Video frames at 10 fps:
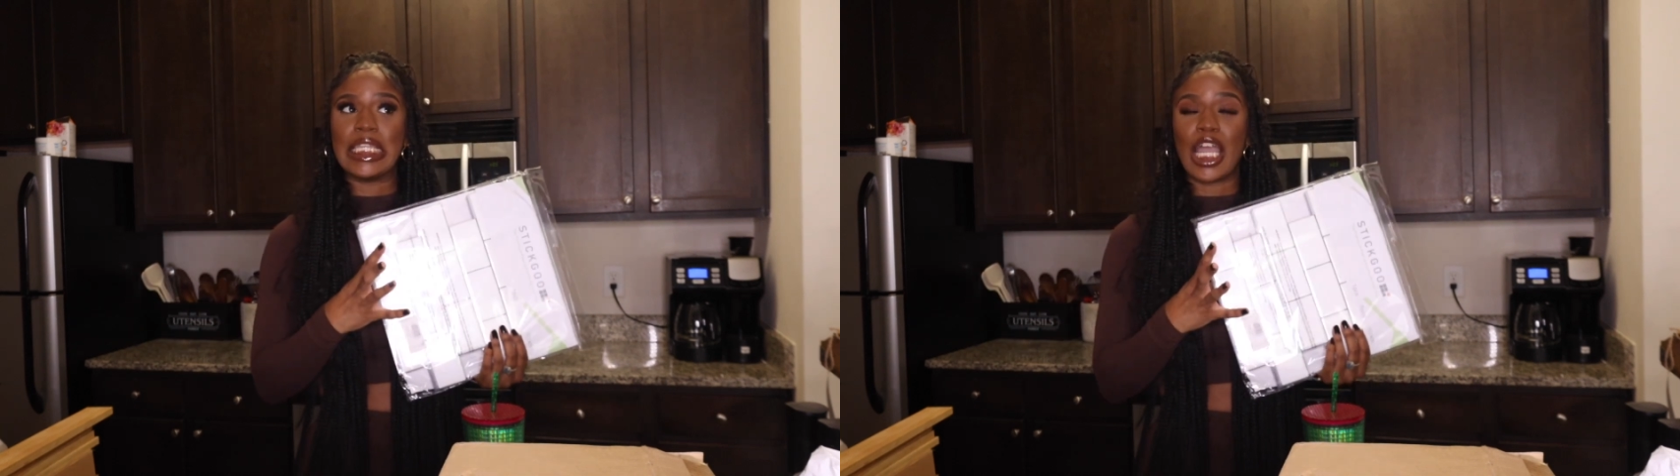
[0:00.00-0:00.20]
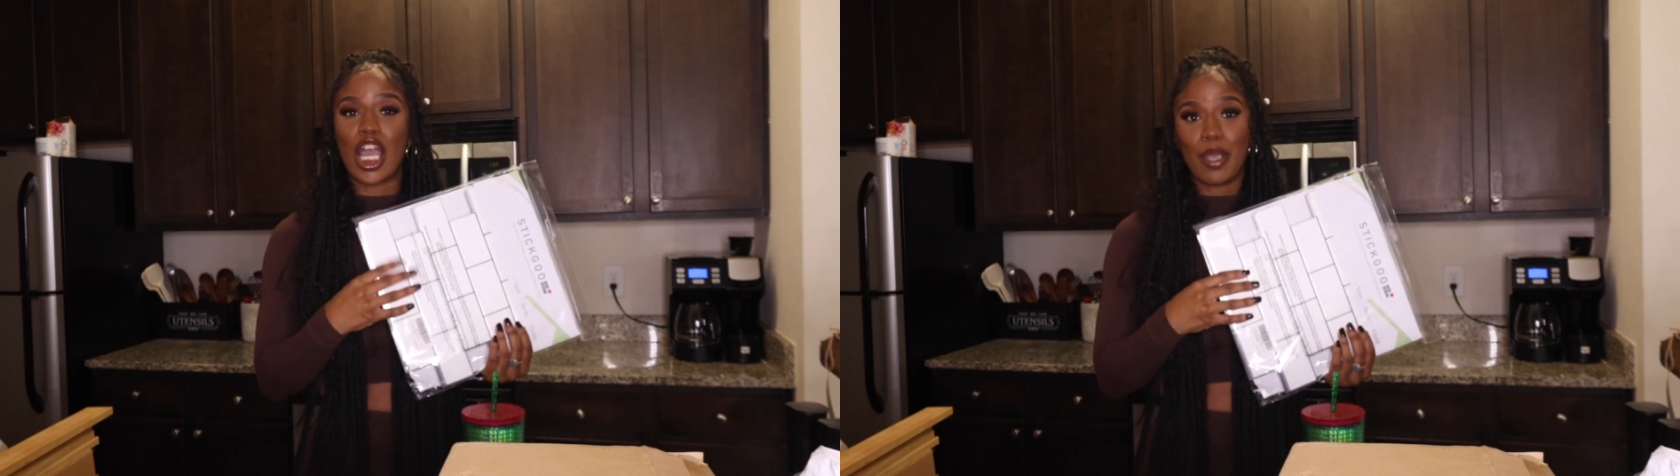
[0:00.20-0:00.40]

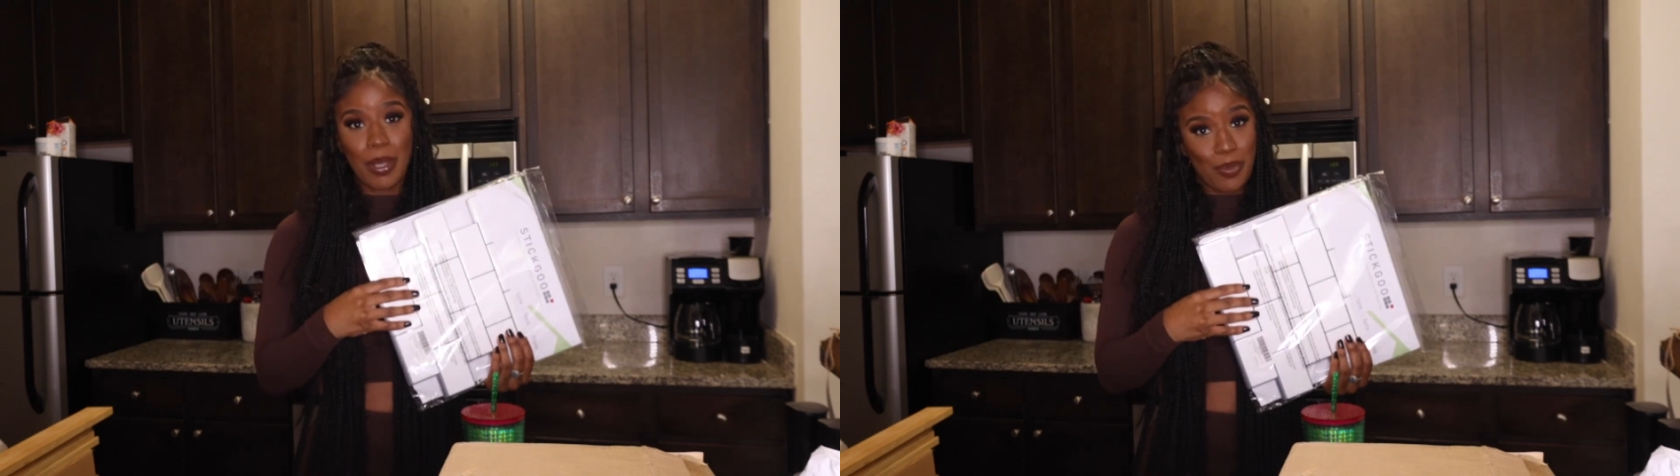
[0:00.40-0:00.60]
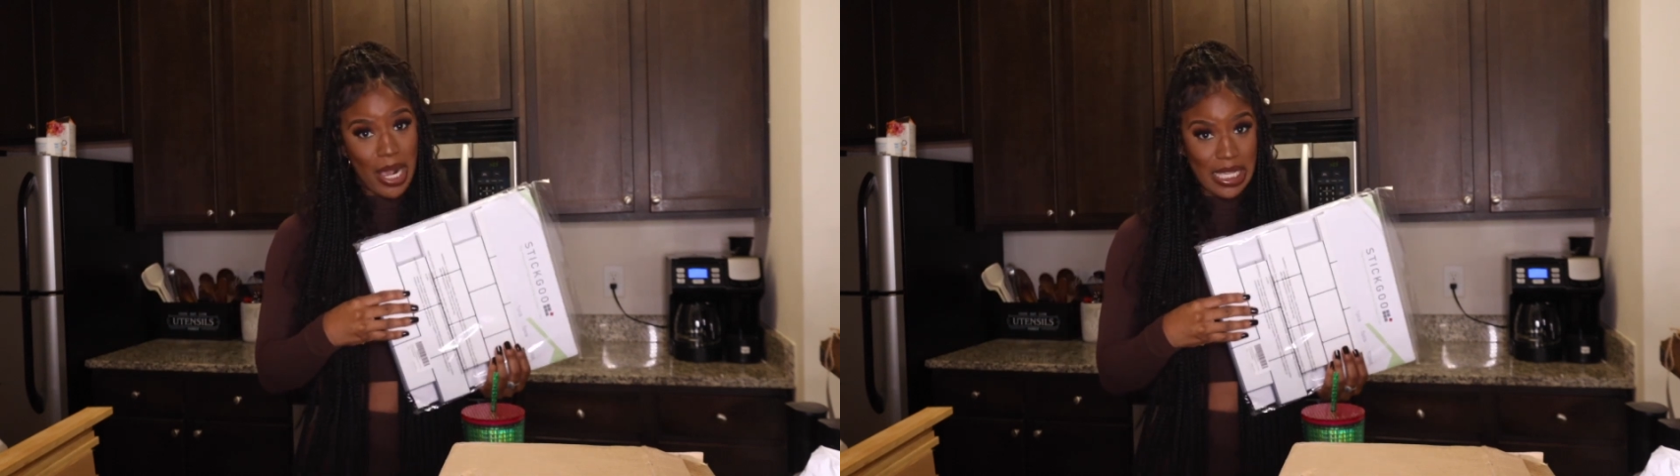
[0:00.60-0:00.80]
they are a
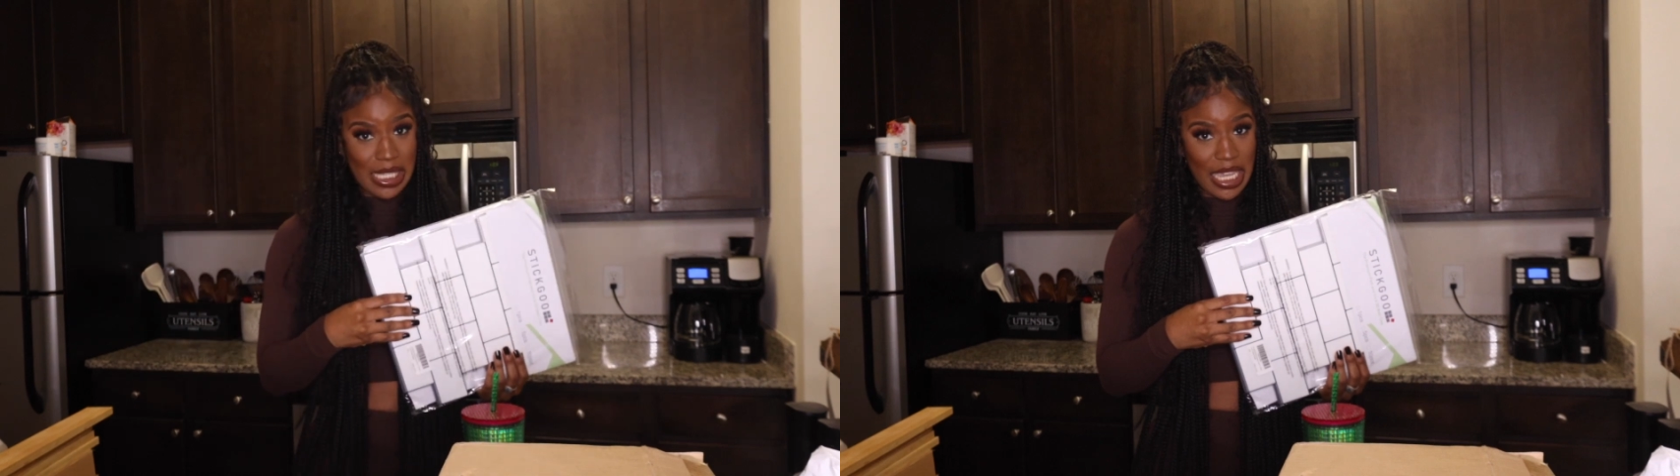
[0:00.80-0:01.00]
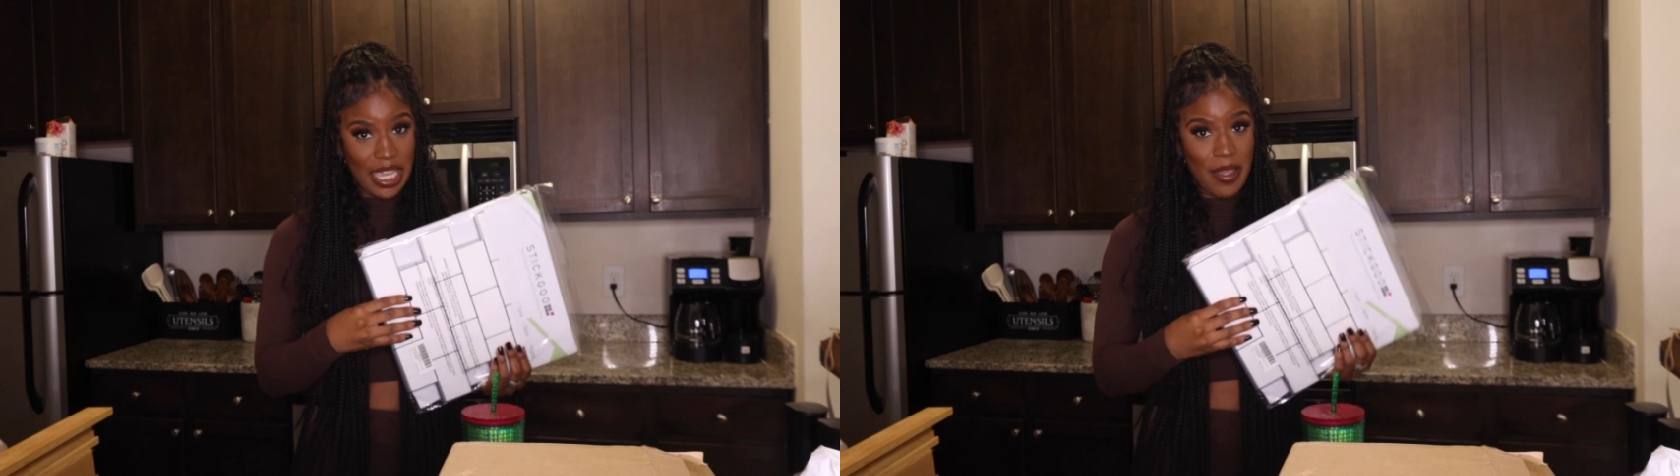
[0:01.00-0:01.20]
bit
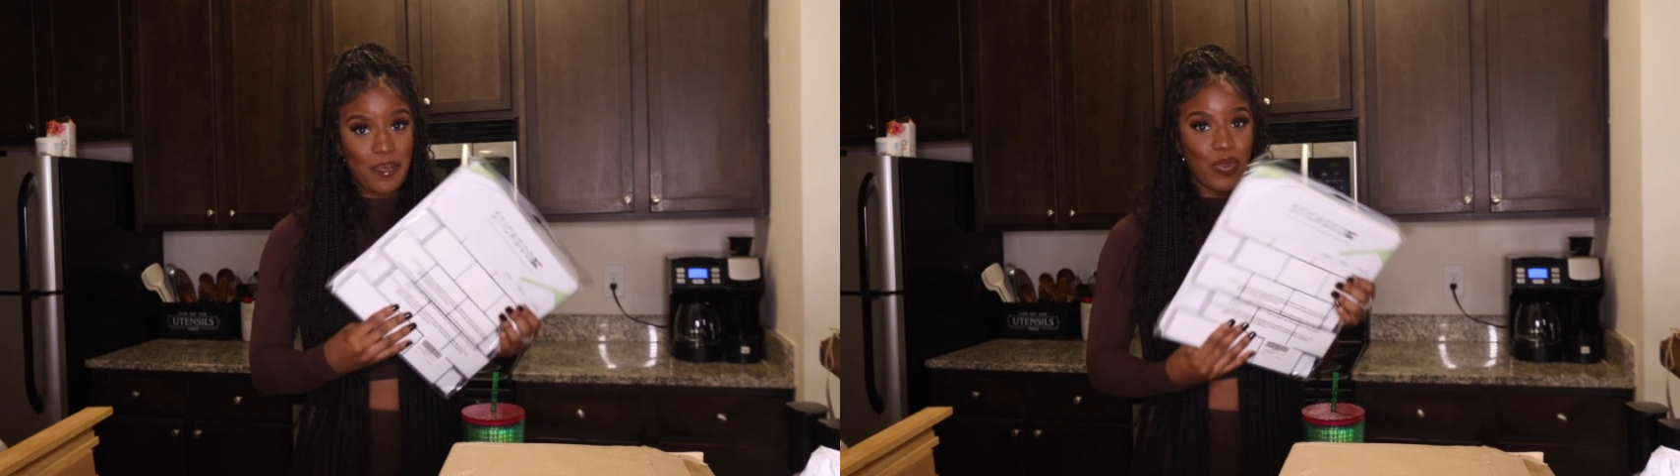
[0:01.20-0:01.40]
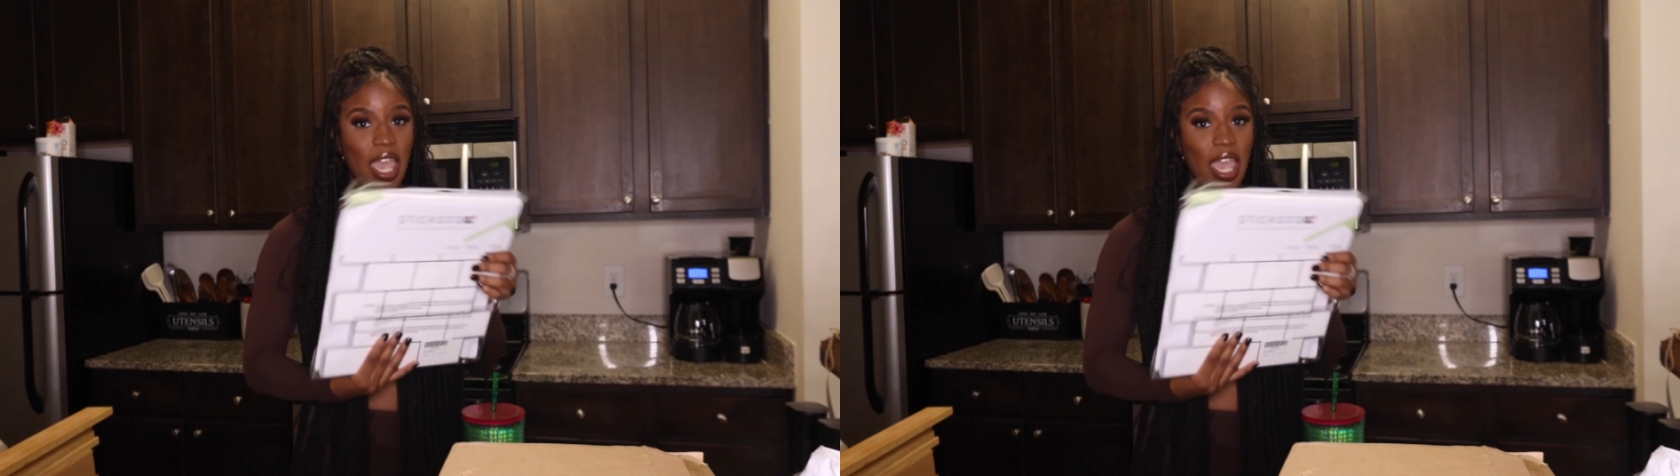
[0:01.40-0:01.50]
pricey.